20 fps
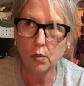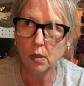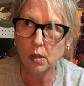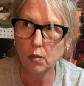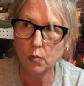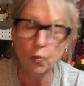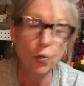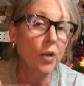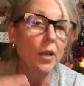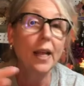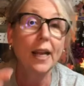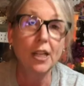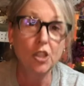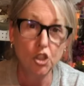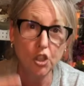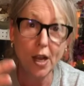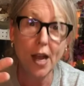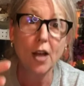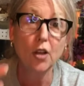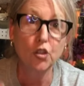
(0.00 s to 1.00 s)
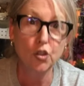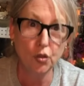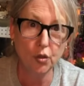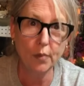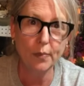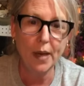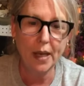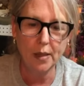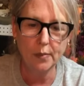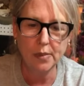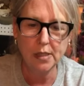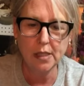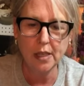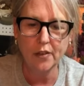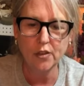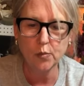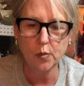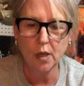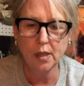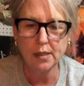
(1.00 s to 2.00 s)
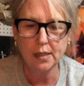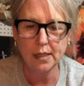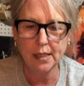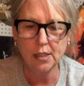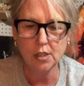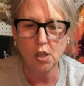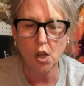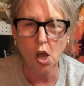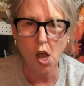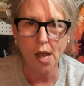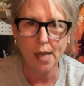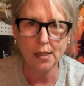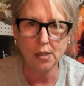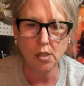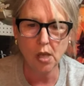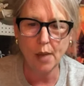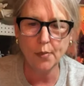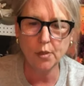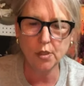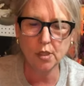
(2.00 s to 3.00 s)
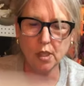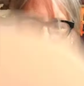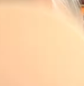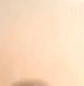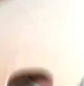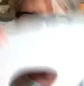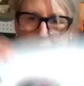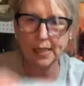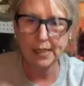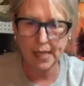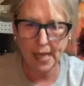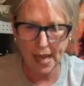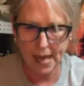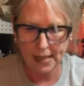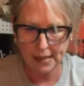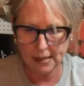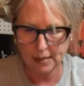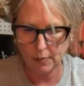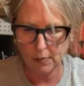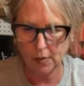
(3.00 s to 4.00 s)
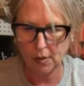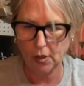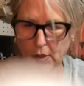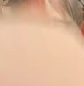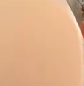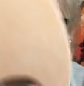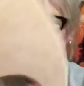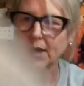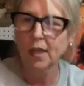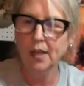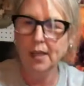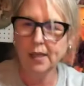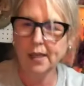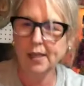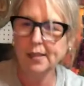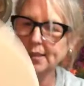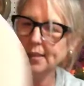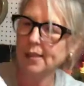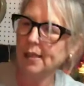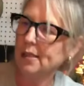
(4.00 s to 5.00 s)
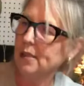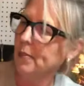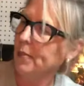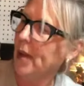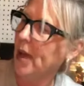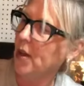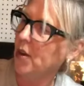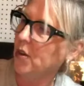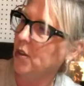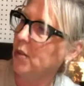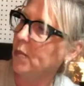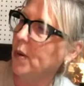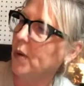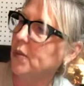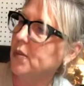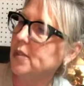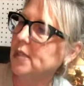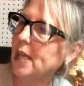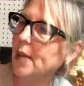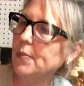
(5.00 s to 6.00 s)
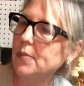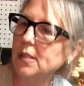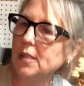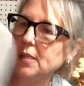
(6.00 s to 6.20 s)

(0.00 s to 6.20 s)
wouldn't let a child do it by themselves because it is hot. So I'm just going to kind of tack some glue. I guess it doesn't matter. They're both the same,